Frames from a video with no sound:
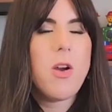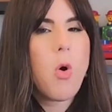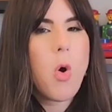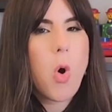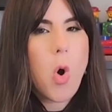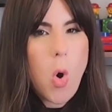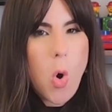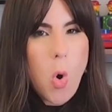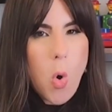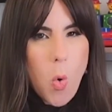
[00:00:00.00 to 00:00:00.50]

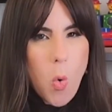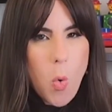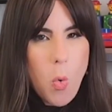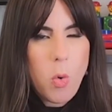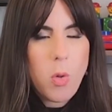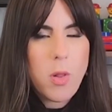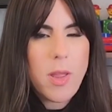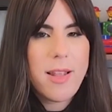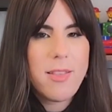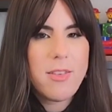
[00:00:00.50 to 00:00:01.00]
their
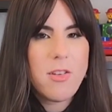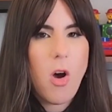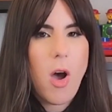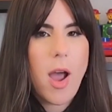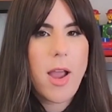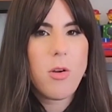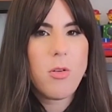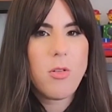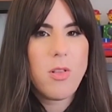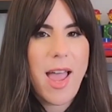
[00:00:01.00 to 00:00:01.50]
whole
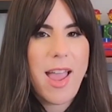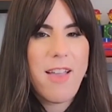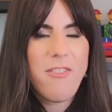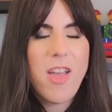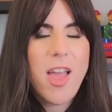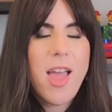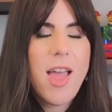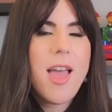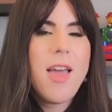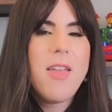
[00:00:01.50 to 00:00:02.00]
entire life.